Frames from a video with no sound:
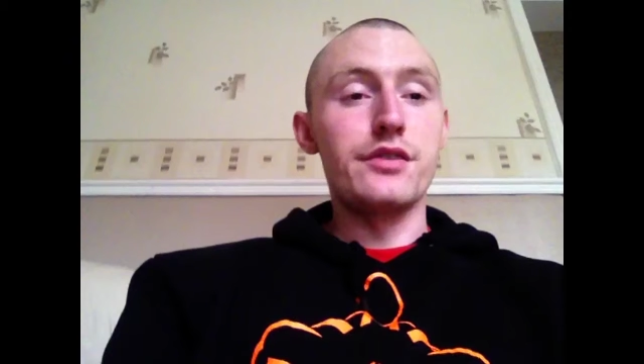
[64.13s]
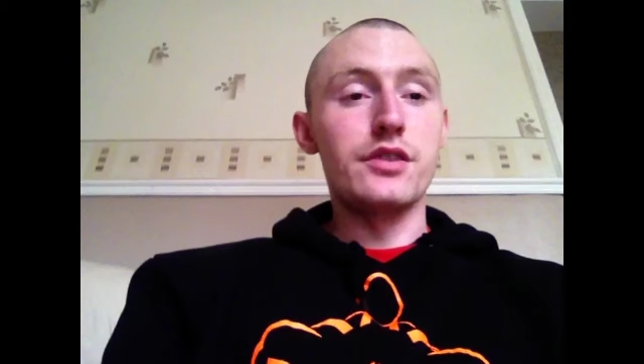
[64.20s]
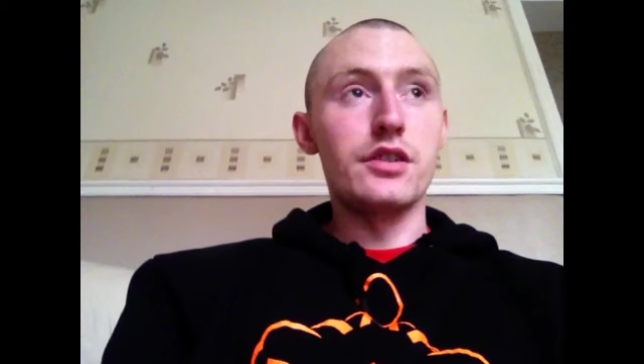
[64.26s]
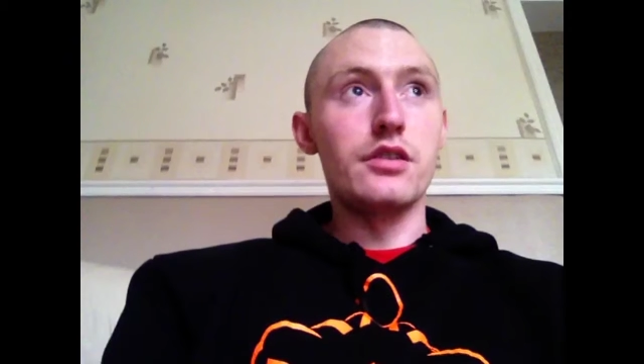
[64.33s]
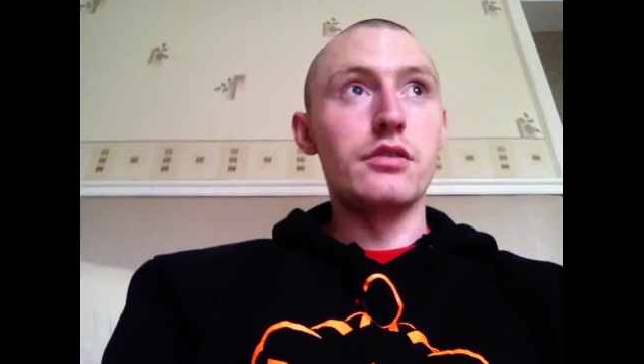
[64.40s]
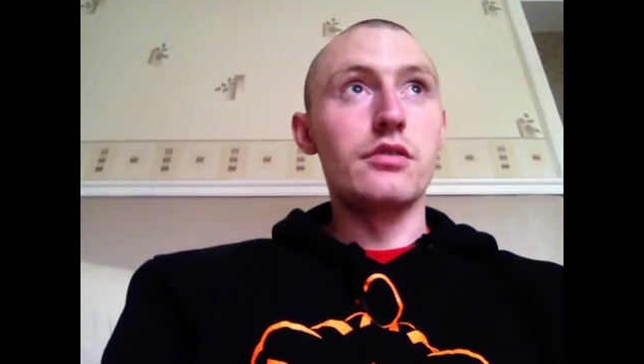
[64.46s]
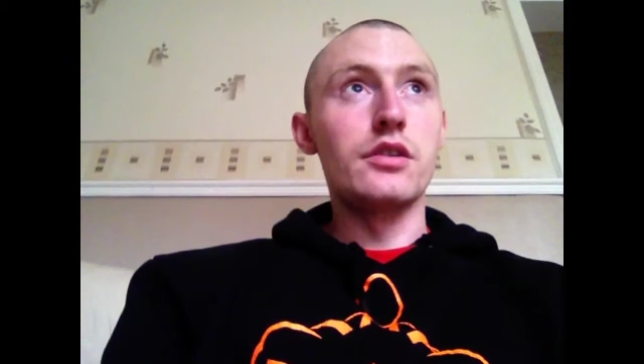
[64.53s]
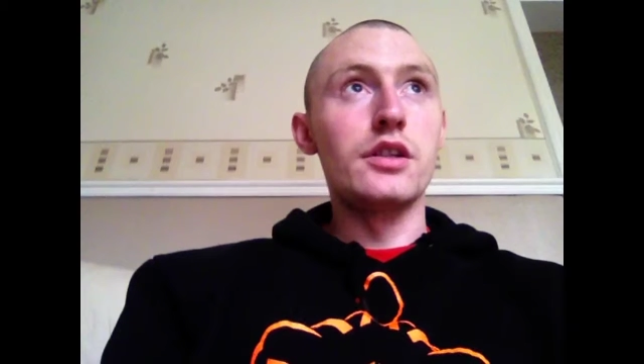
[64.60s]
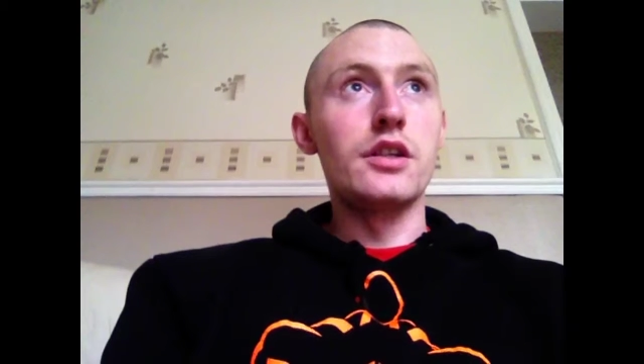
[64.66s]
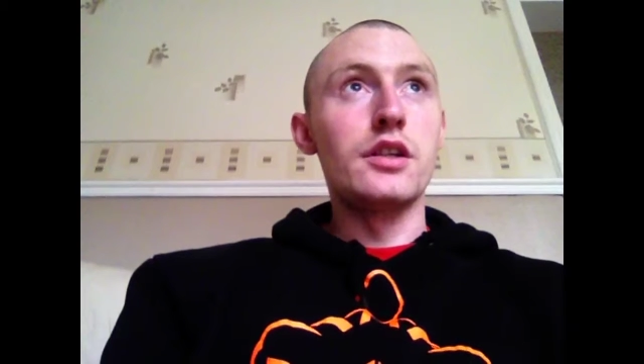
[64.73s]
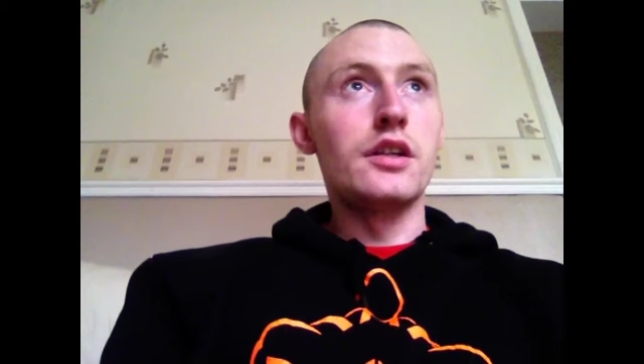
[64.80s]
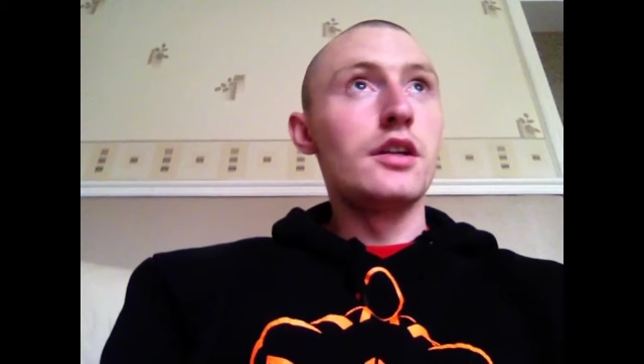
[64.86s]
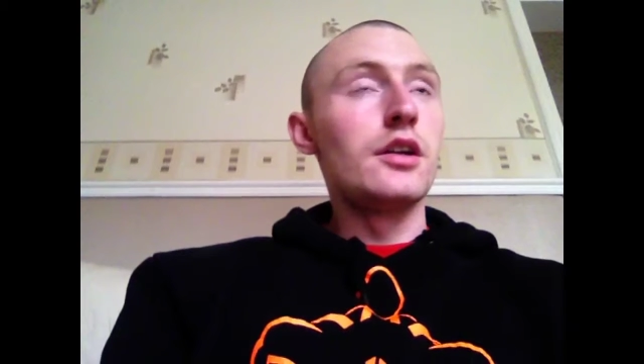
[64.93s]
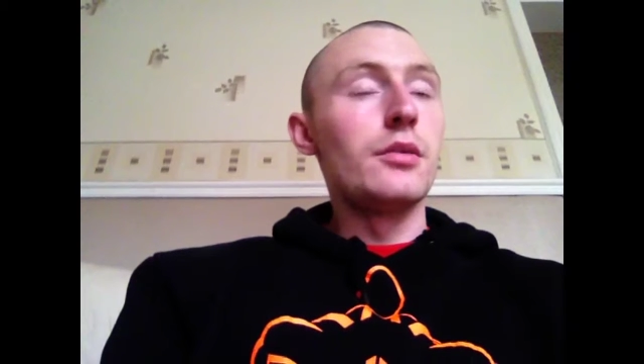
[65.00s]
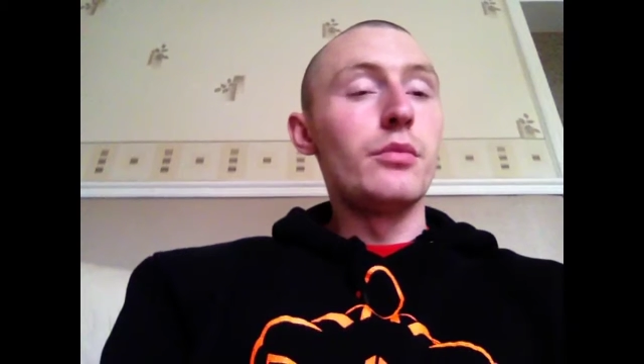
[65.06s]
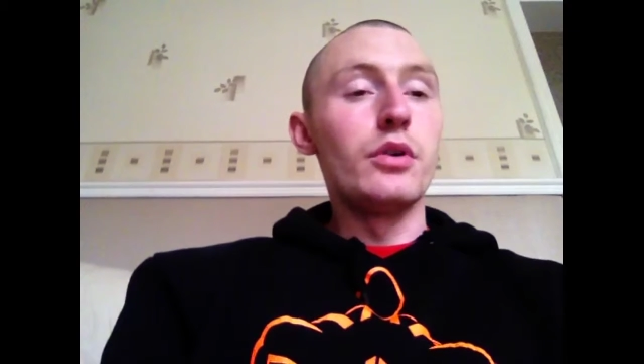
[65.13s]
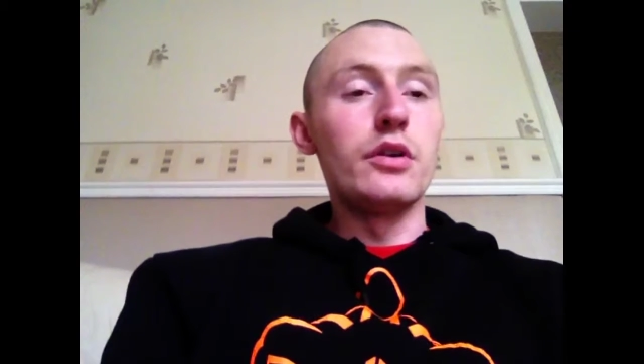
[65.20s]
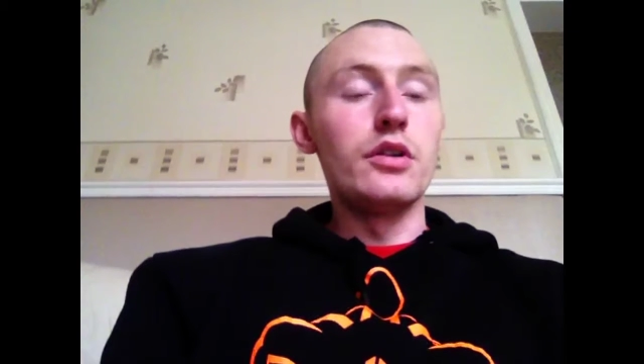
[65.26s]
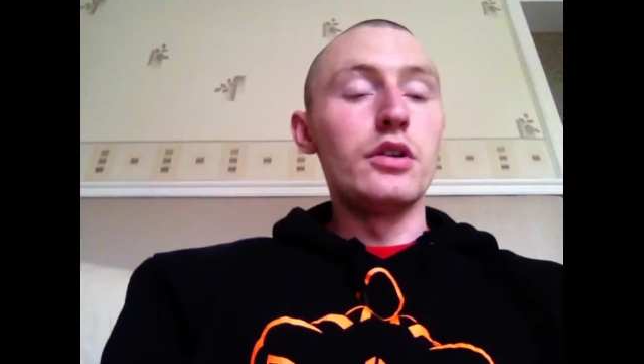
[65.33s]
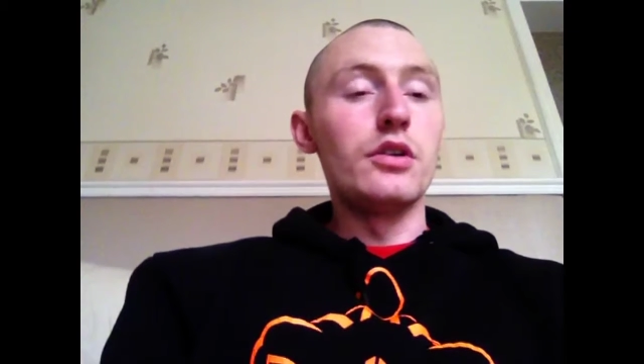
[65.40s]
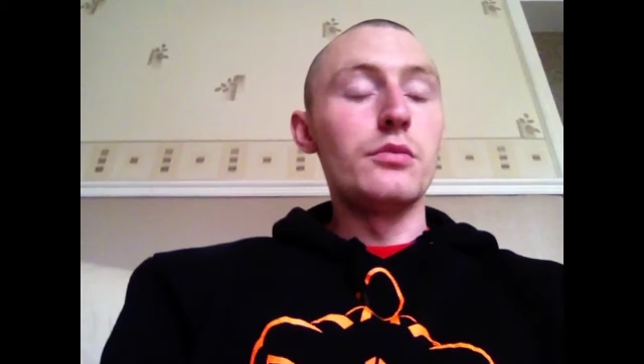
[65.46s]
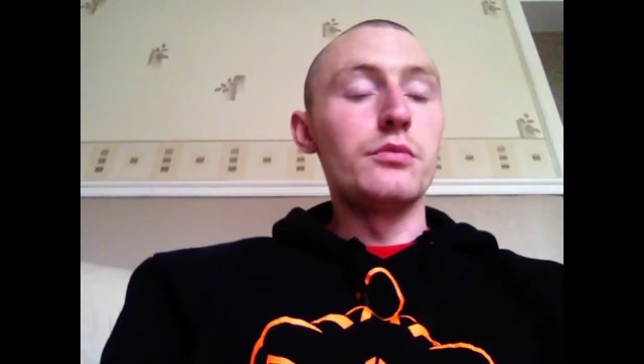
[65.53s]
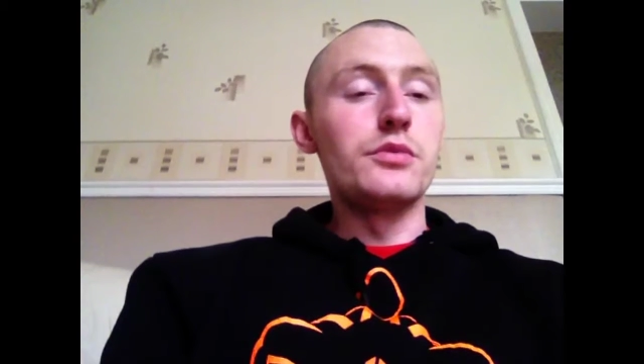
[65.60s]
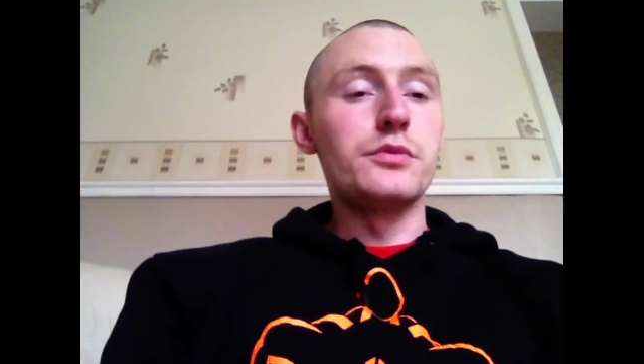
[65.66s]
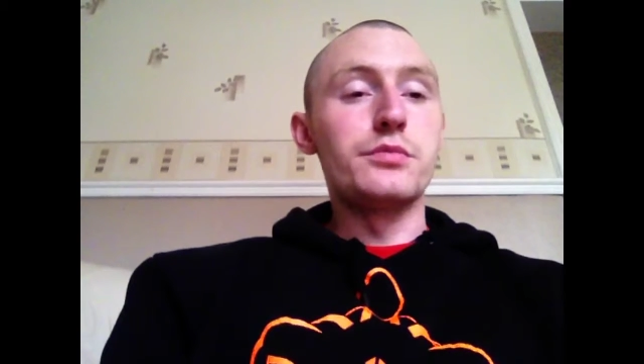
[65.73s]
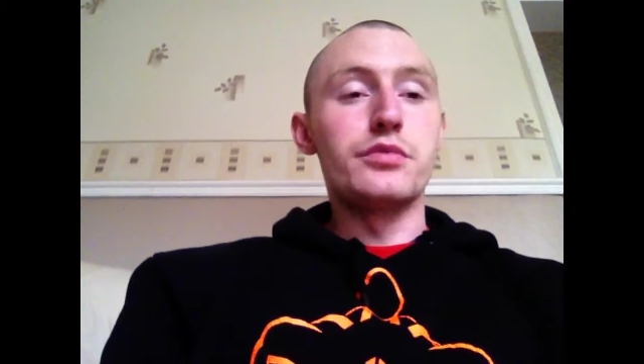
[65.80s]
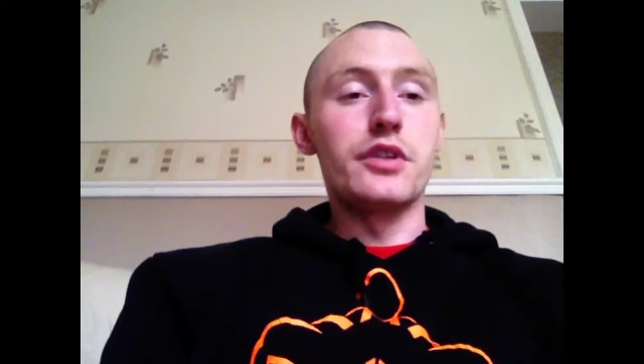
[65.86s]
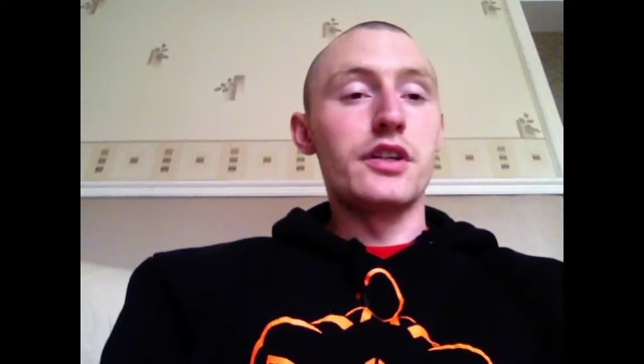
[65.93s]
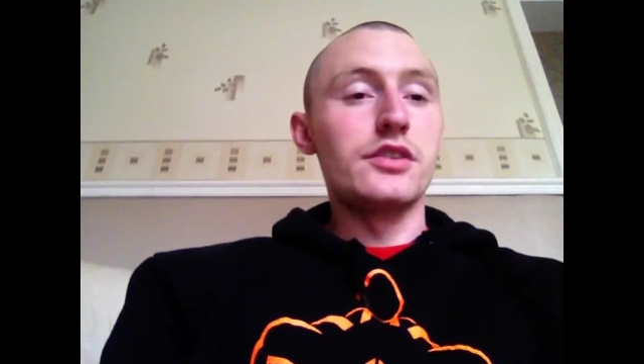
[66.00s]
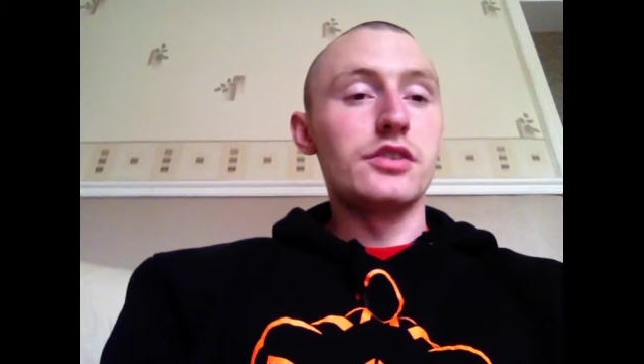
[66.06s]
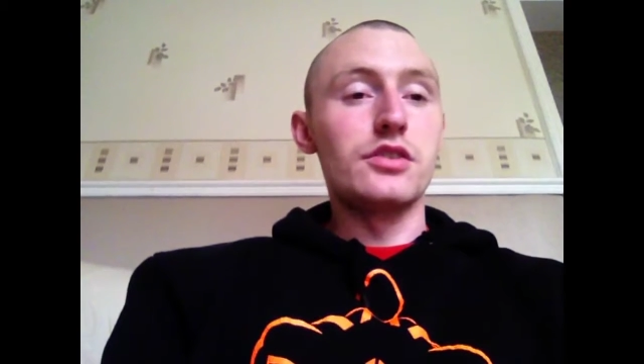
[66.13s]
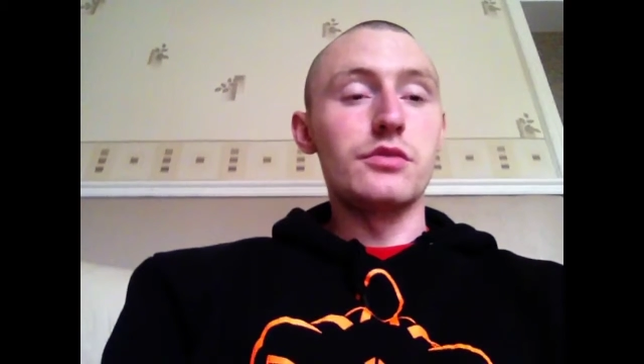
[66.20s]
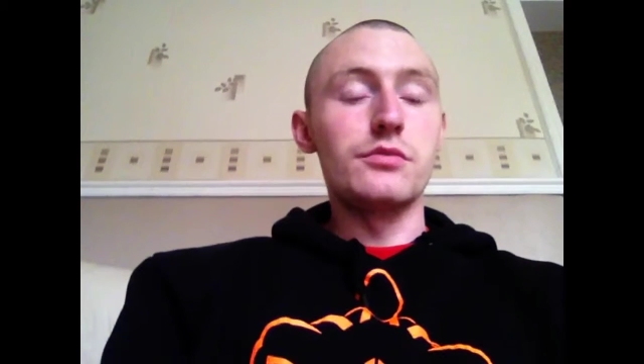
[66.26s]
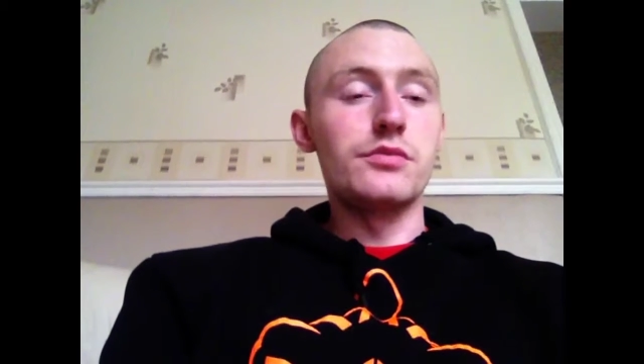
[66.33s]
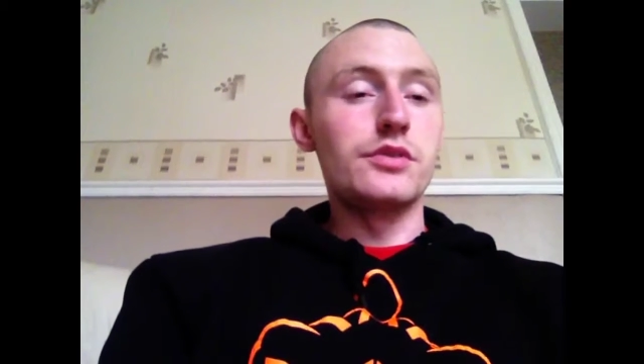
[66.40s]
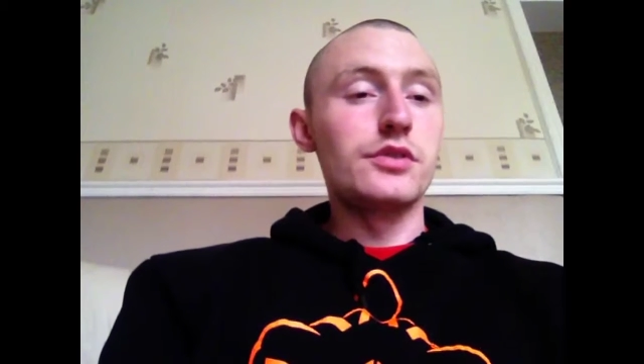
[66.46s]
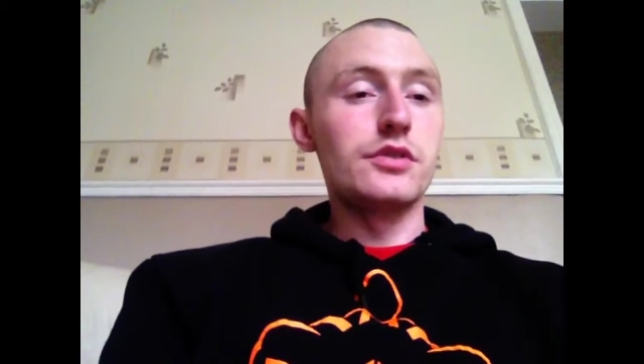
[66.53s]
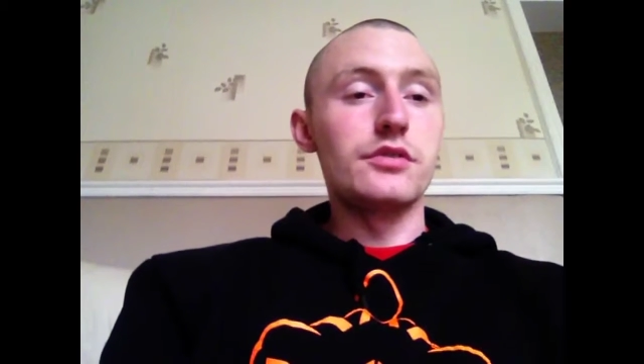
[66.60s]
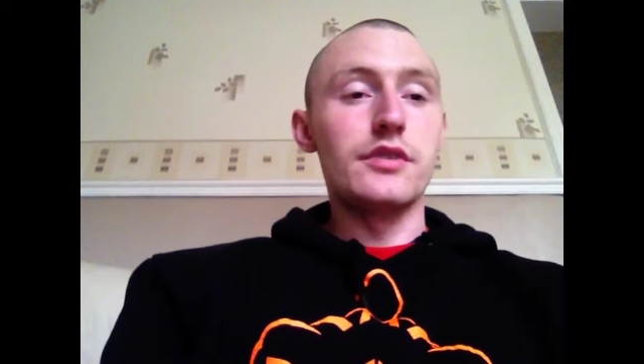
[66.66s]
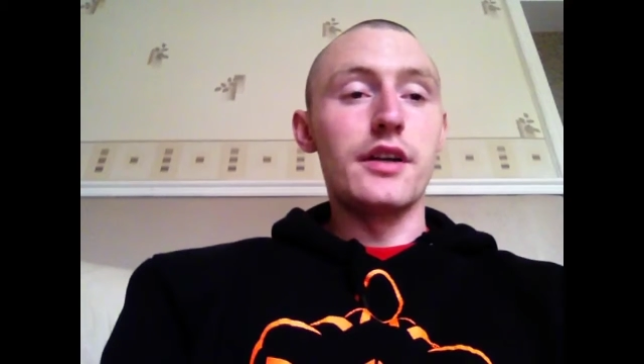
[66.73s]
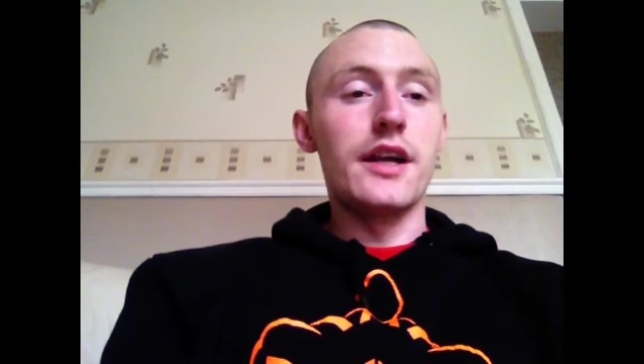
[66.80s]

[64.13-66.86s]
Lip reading: so pull-ups, press-ups,